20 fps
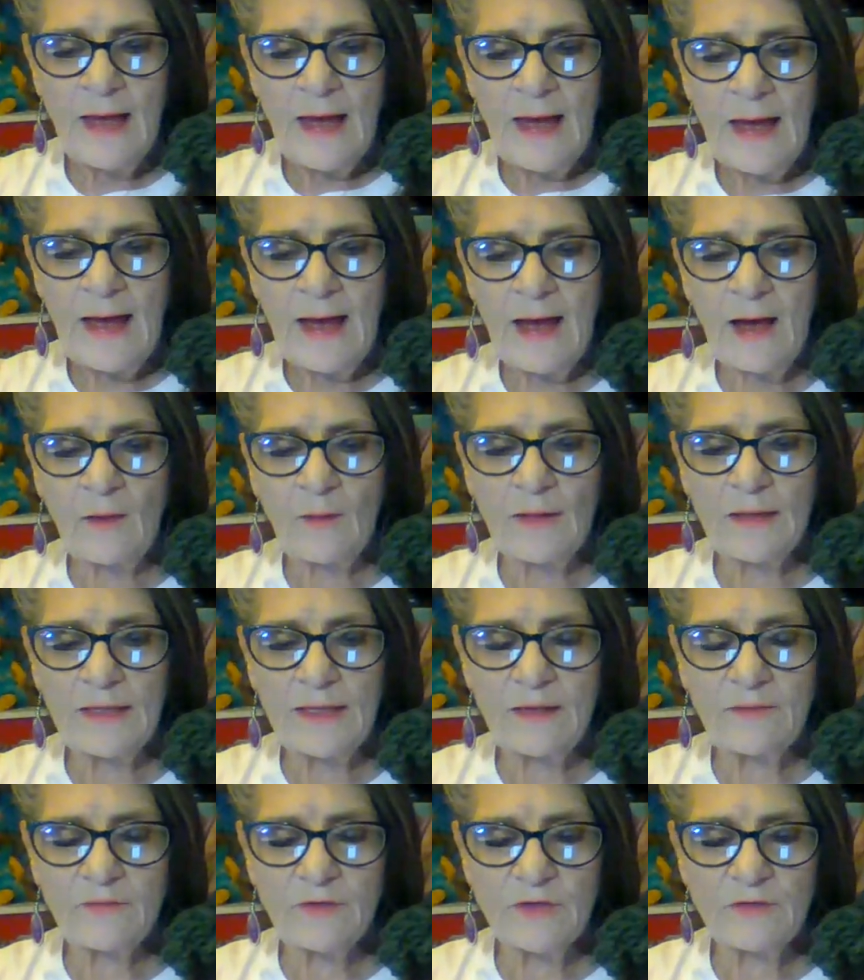How, at
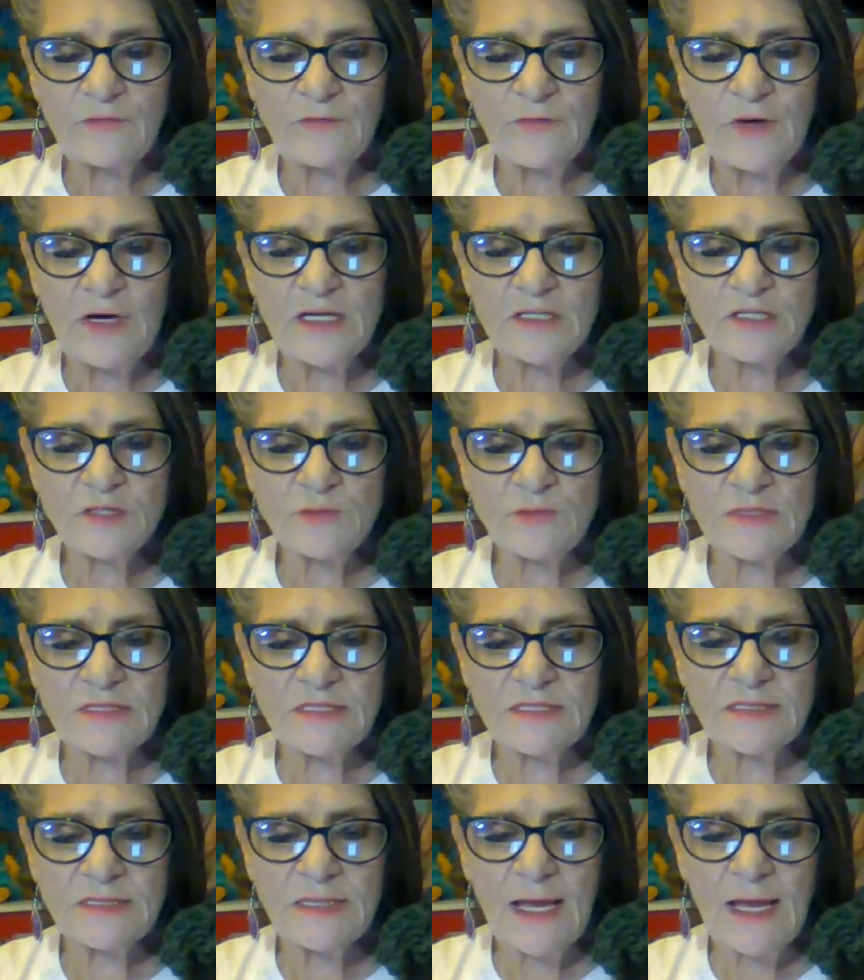every fresh
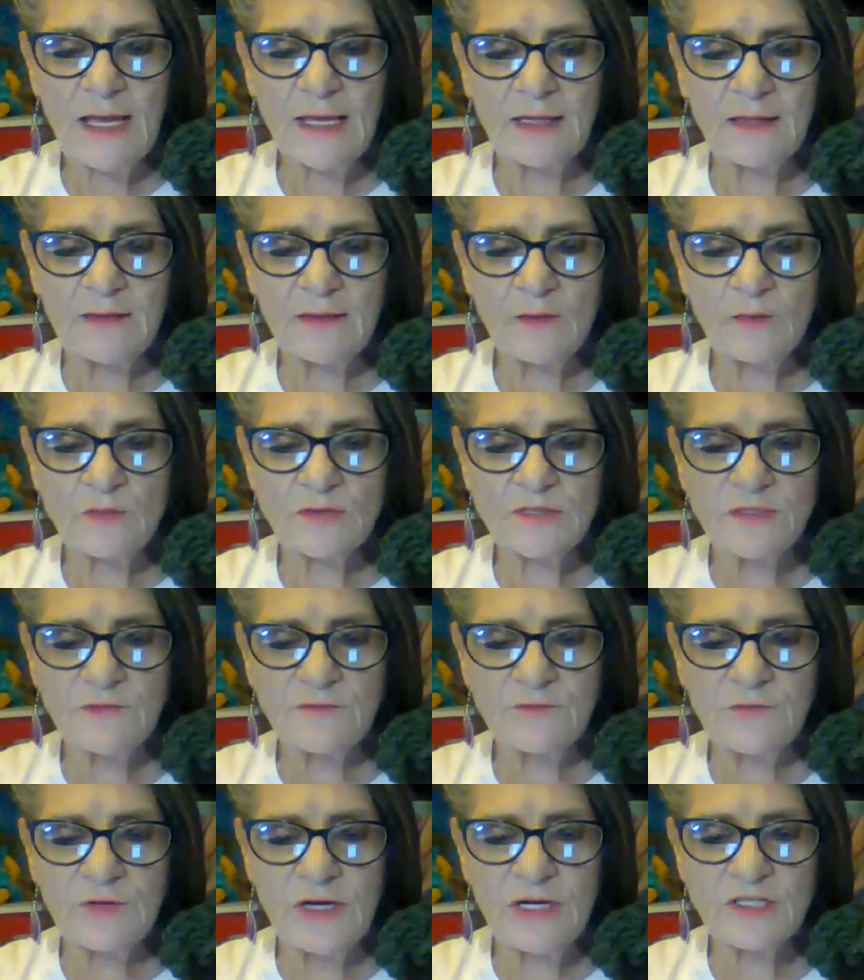mistake, there was a
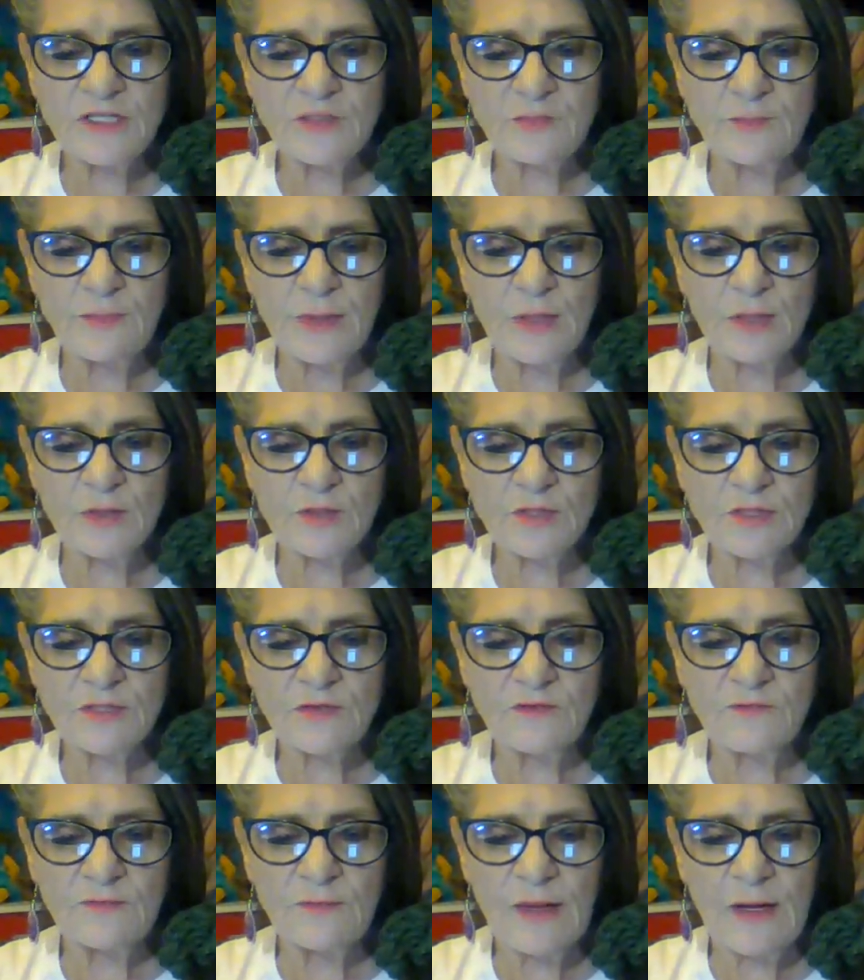fresh burst
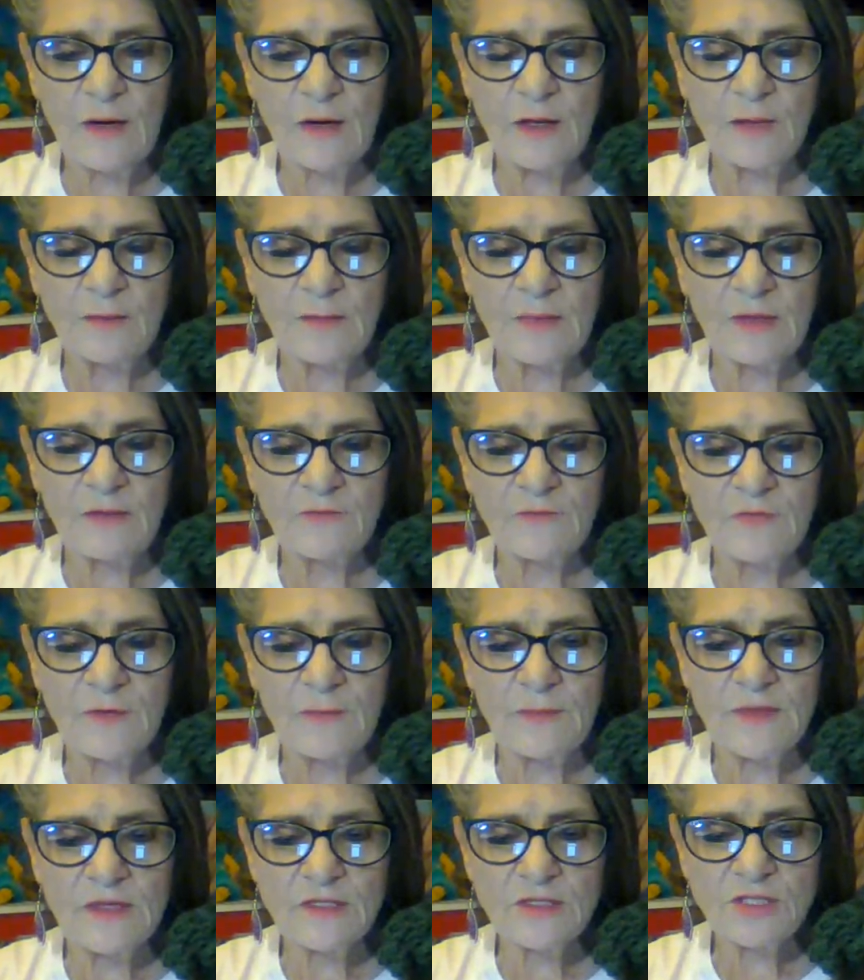of merriment
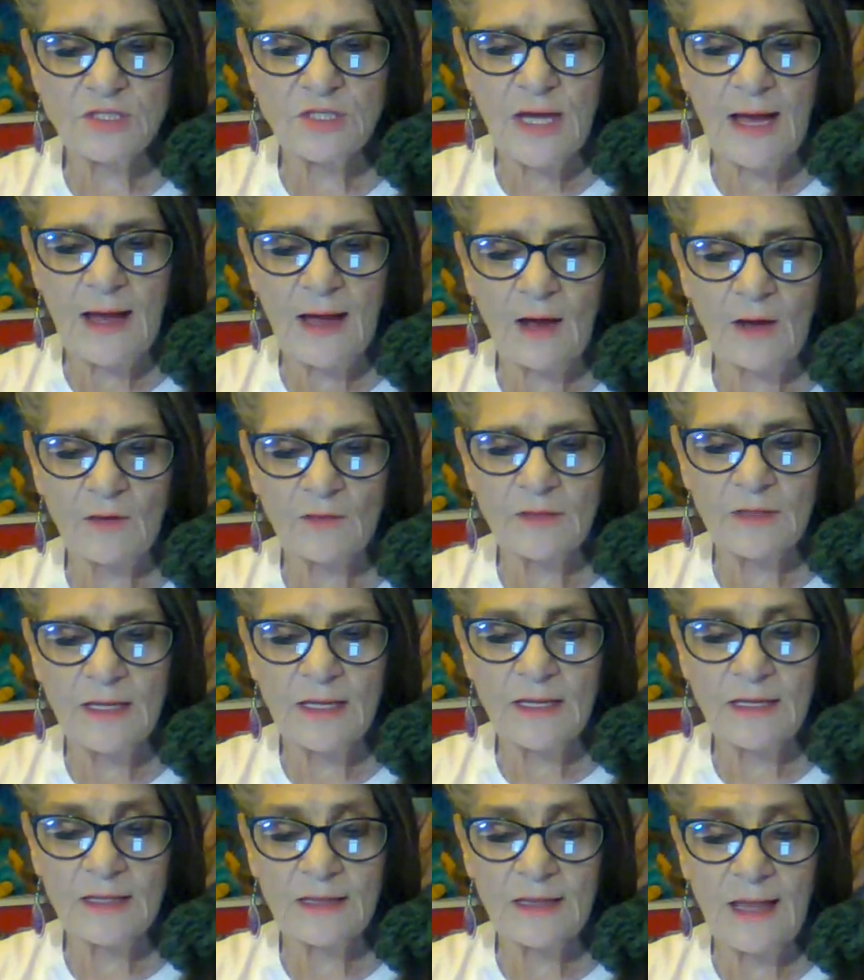from the child,
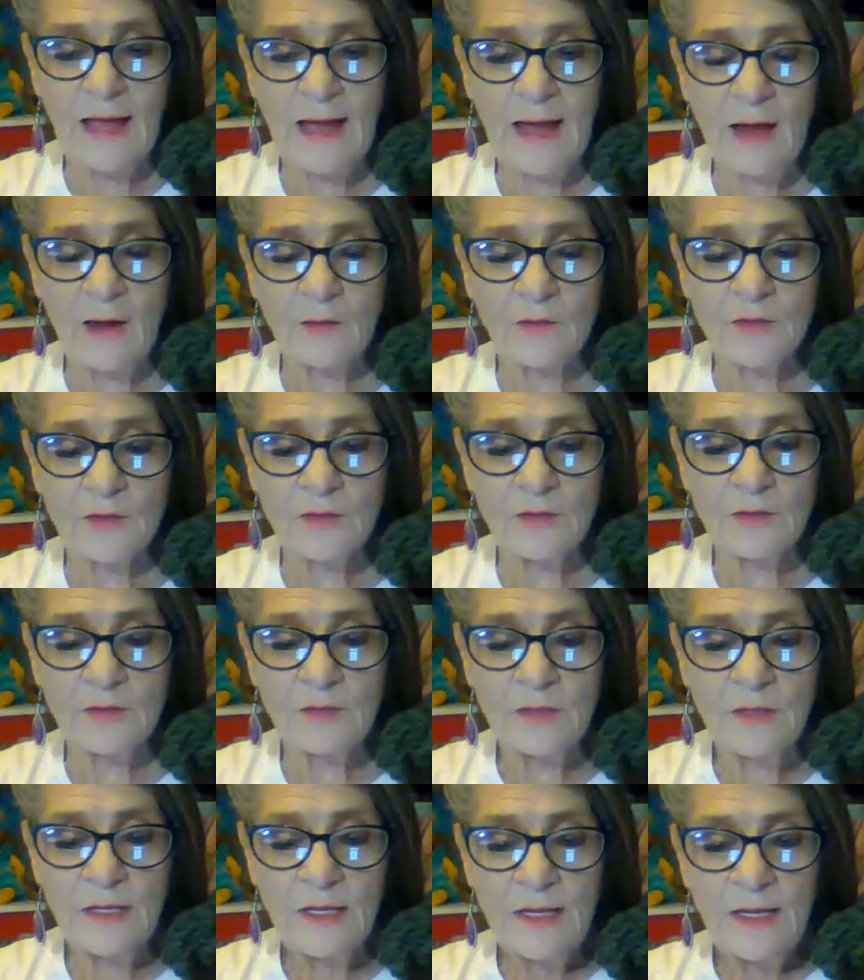and louder
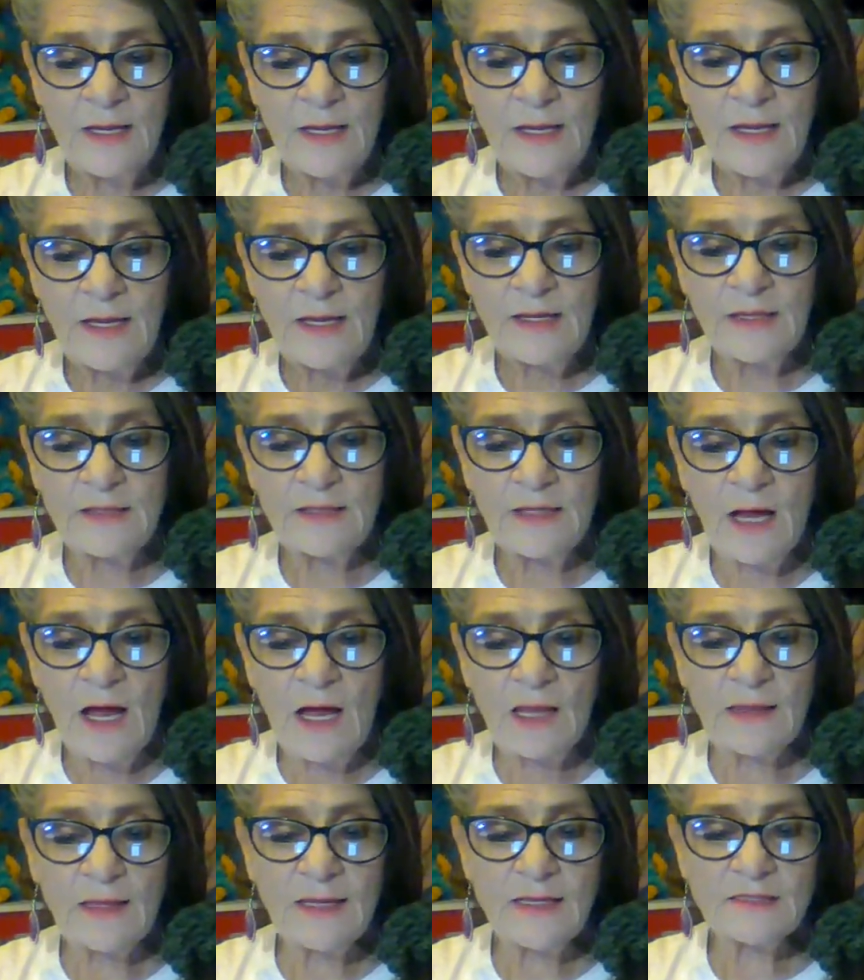and
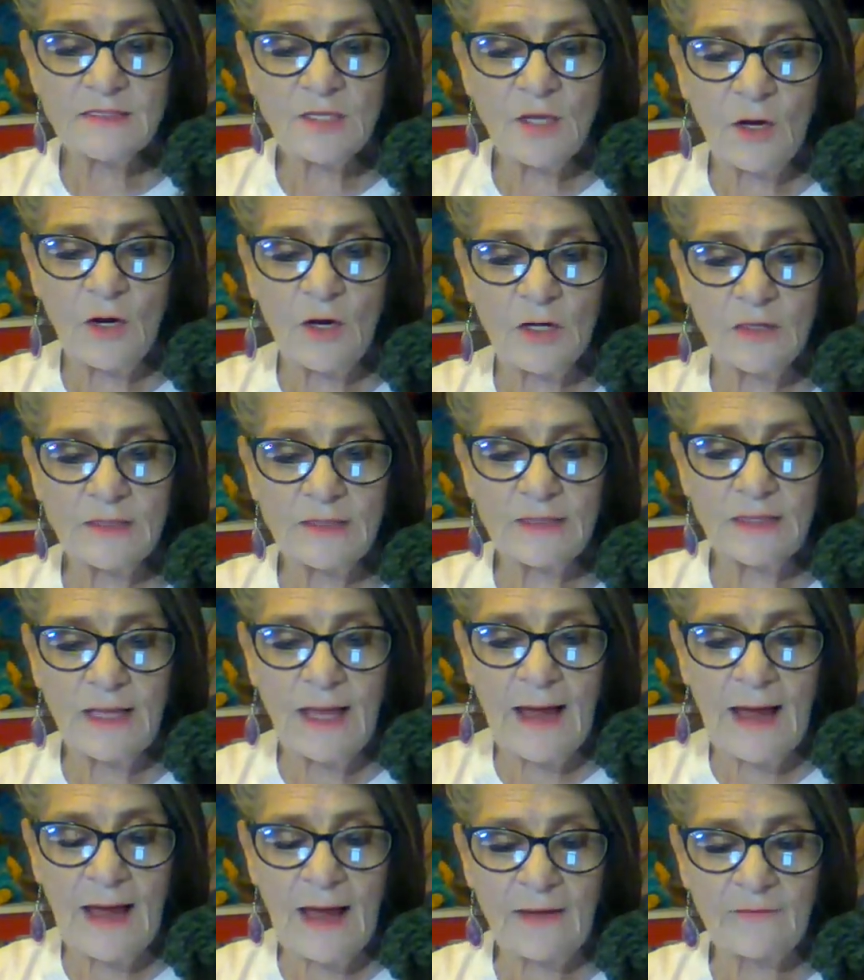not less hearty
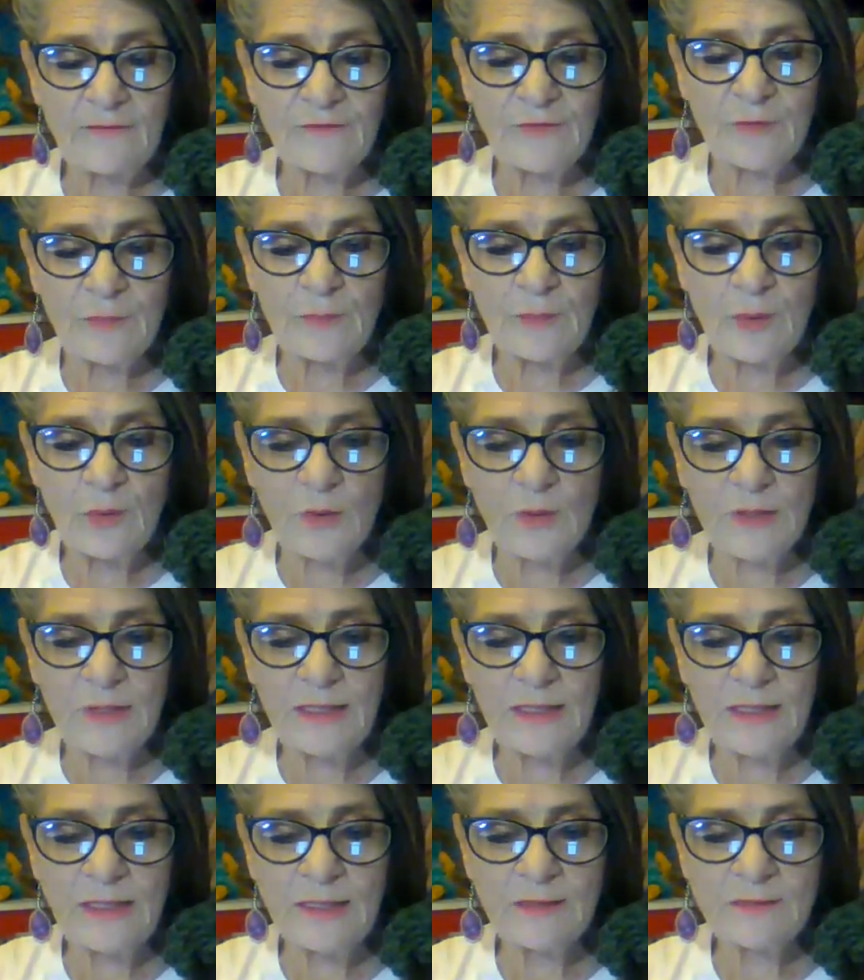laugh from poor
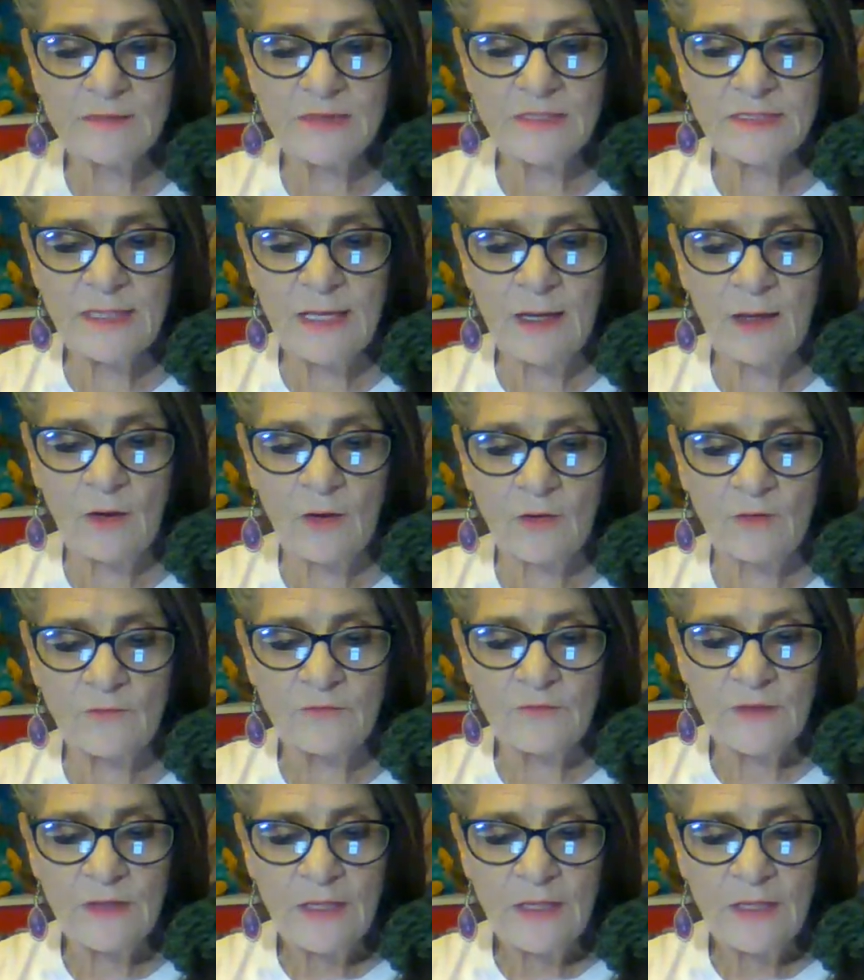Kit himself.